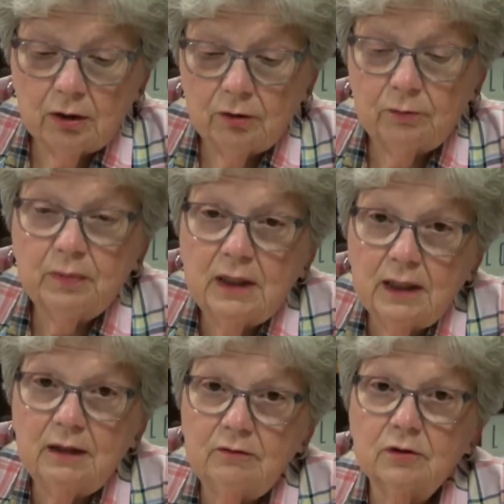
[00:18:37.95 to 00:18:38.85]
own
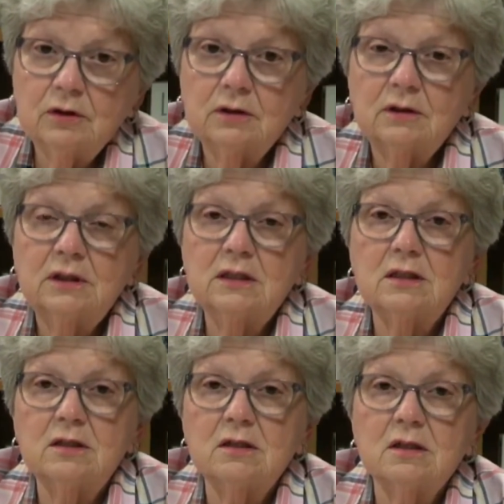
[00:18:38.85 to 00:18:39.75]
behavior? Is
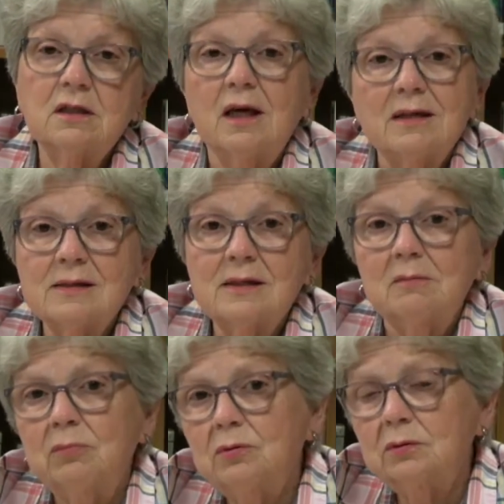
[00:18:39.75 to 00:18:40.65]
it just that
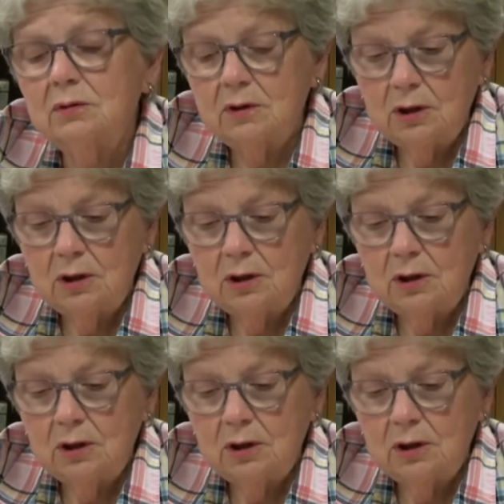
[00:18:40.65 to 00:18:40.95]
simple?